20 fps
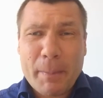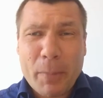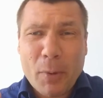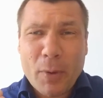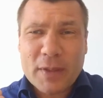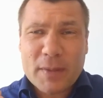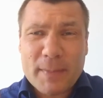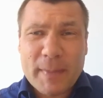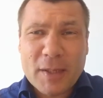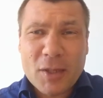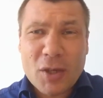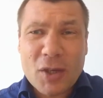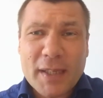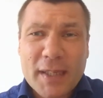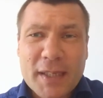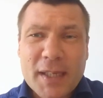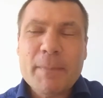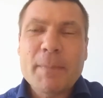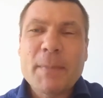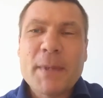points I made
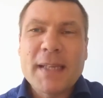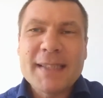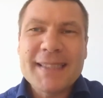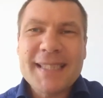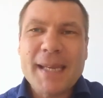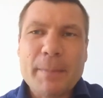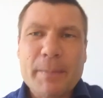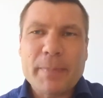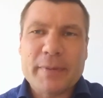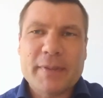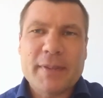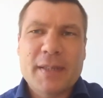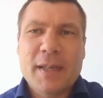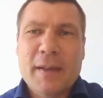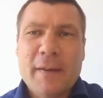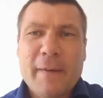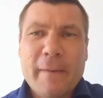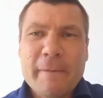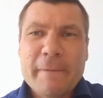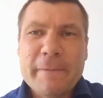earlier, tips,
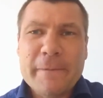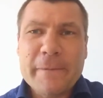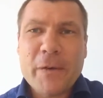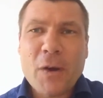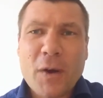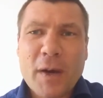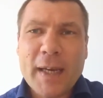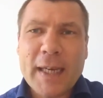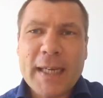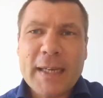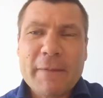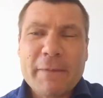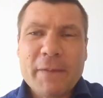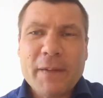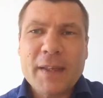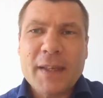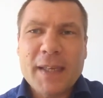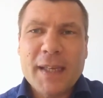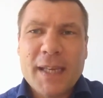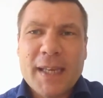5
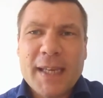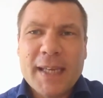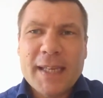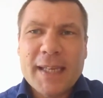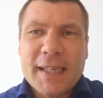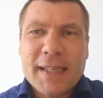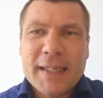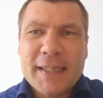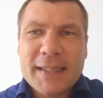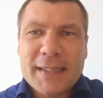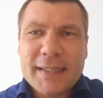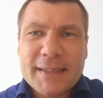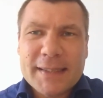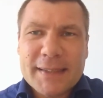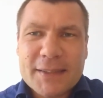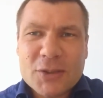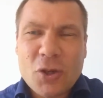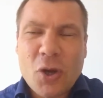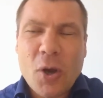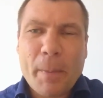
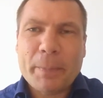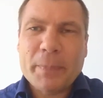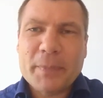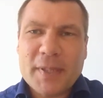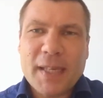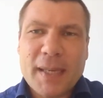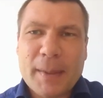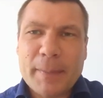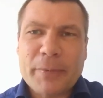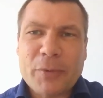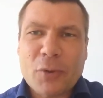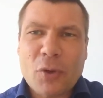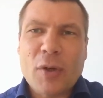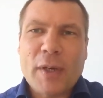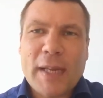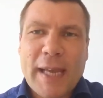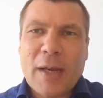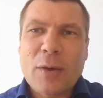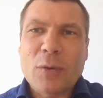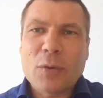top tips
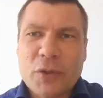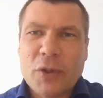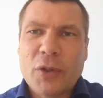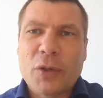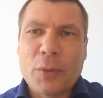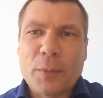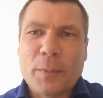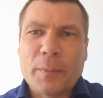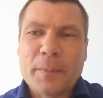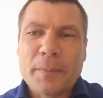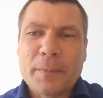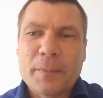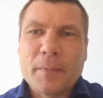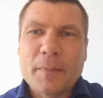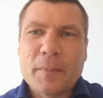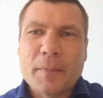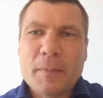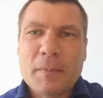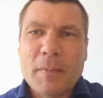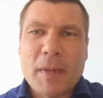on how to.
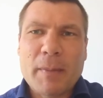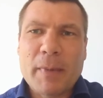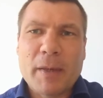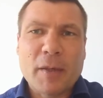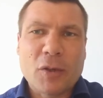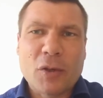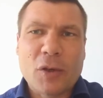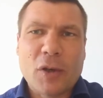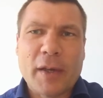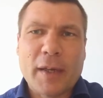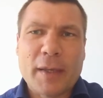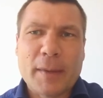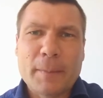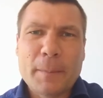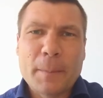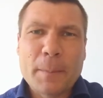make money online.